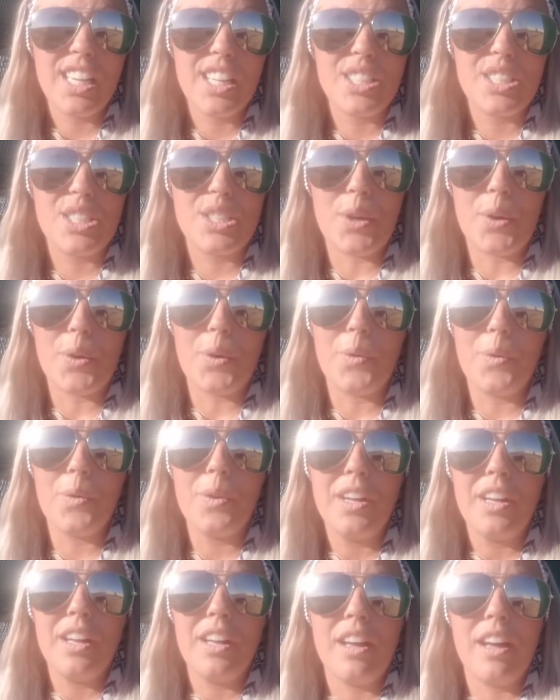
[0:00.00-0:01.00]
So
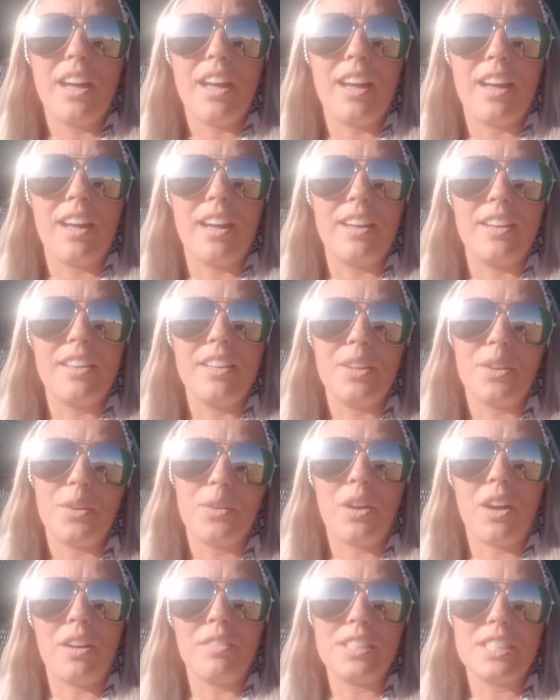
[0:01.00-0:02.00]
you know,
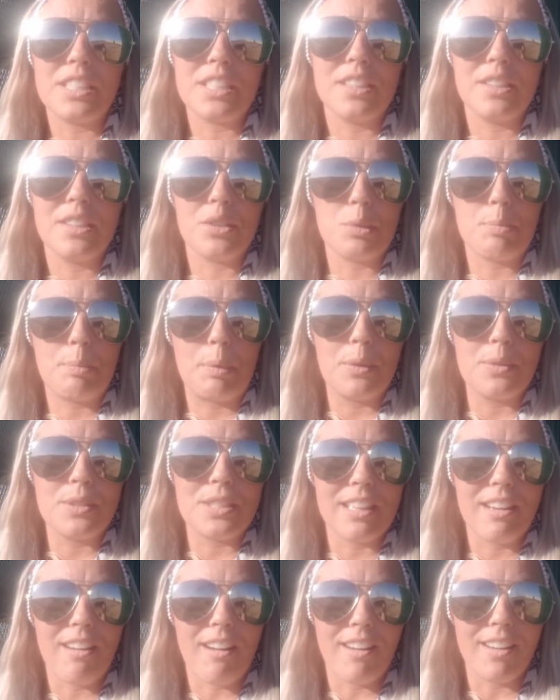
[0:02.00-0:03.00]
obviously there's pros
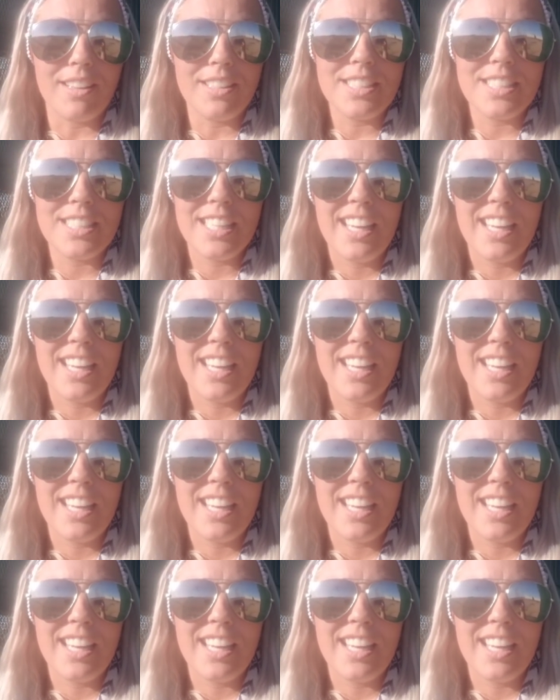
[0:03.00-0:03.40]
and cons.